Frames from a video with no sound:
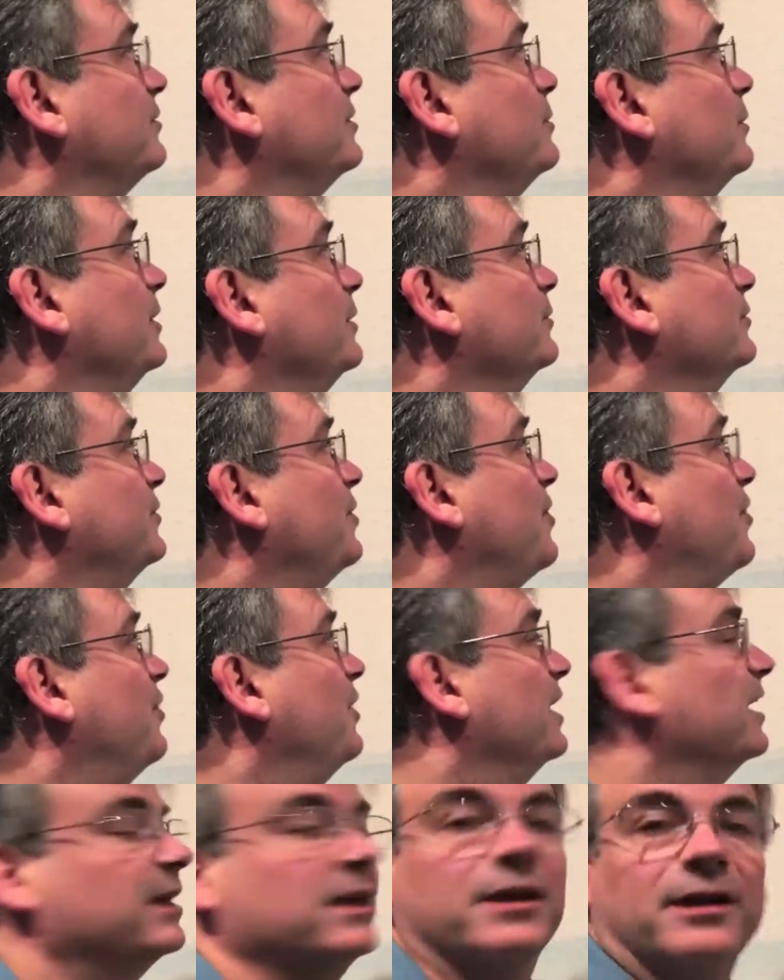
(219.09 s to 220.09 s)
see what he was
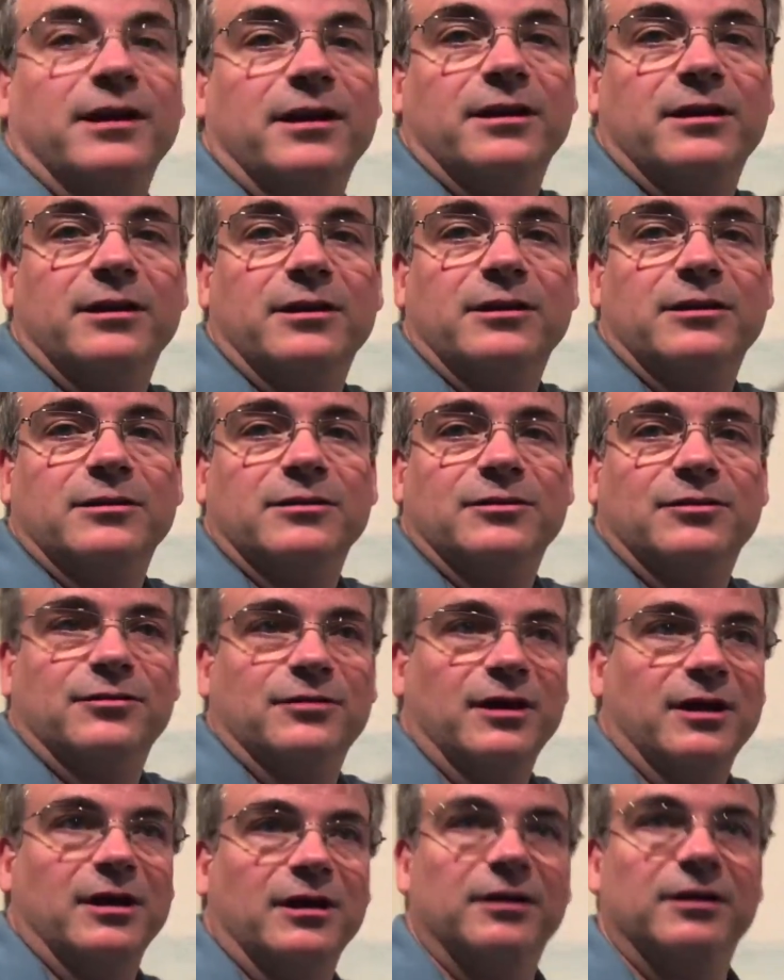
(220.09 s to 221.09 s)
thinking.
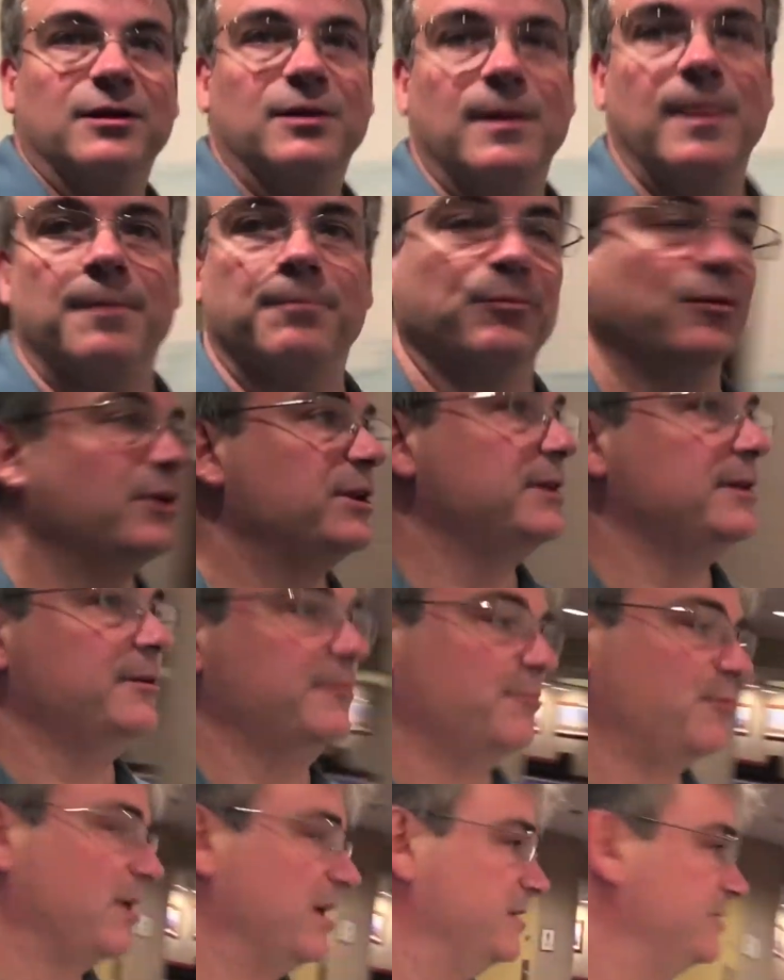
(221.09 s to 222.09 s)
It's a uh, pretty
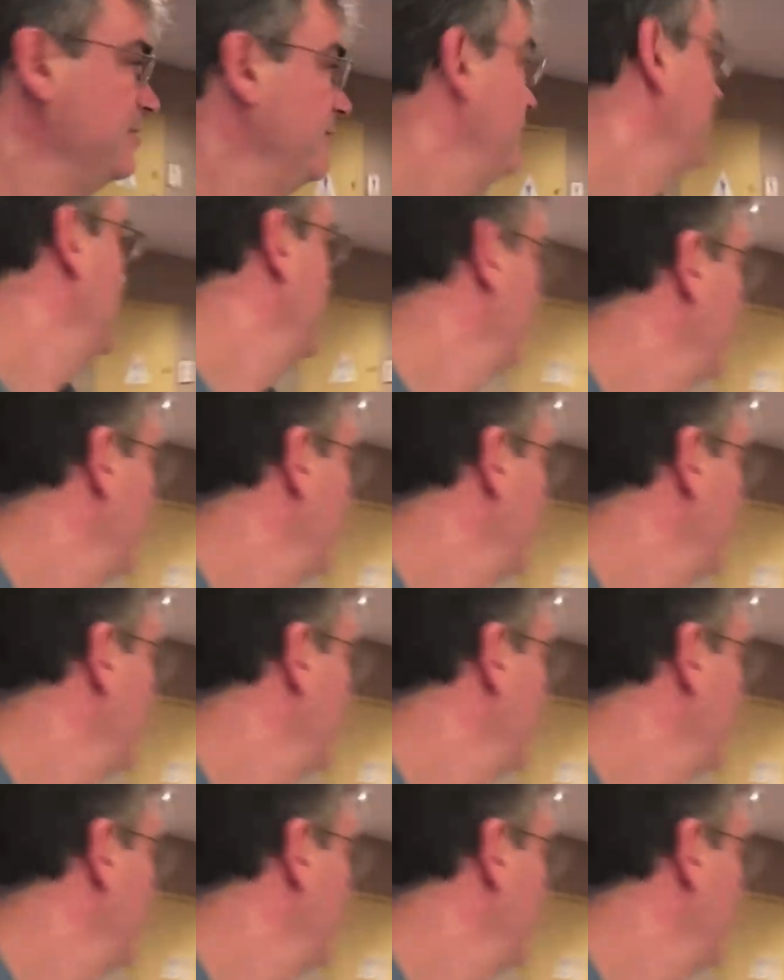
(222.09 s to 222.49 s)
impressive